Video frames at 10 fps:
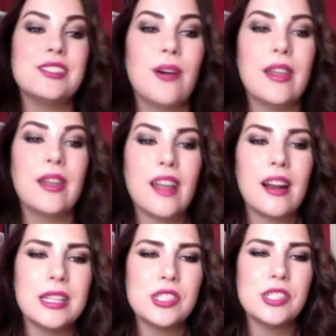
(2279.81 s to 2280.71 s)
So I thought
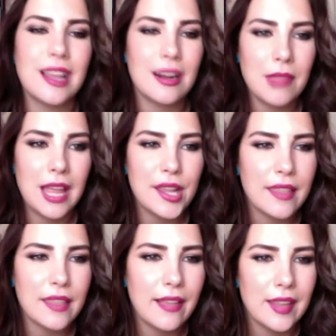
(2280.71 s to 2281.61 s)
I'd mention that. I'm
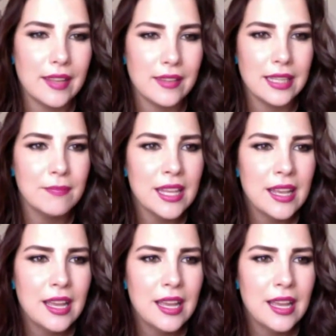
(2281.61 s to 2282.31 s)
liking that lately.